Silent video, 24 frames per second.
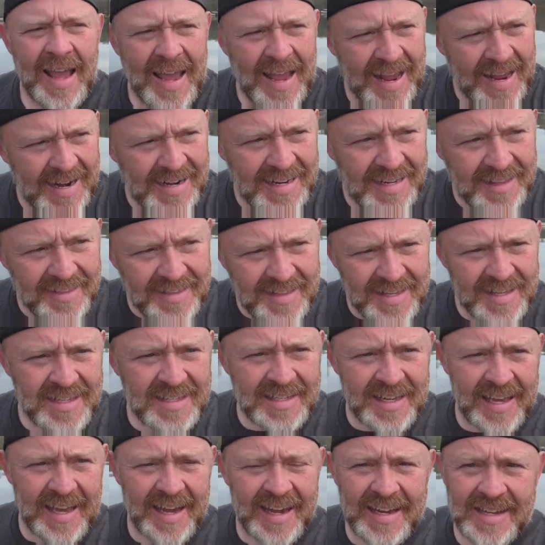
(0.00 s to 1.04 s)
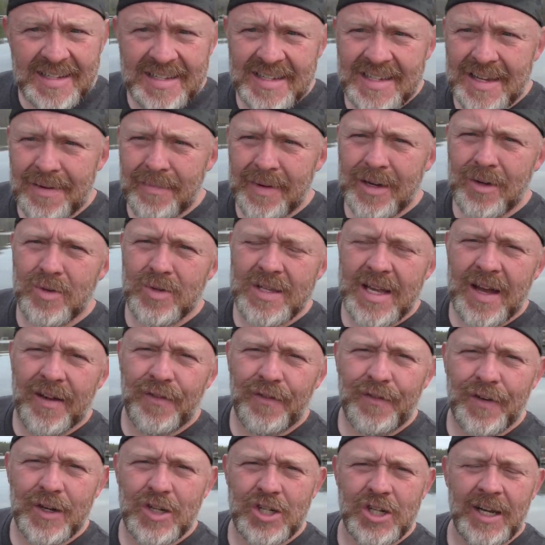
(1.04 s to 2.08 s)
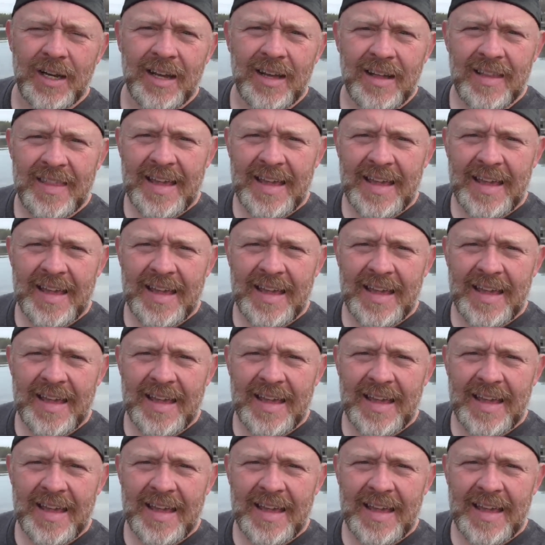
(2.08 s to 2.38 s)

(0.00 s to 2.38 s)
And in this case, somebody was out fishing.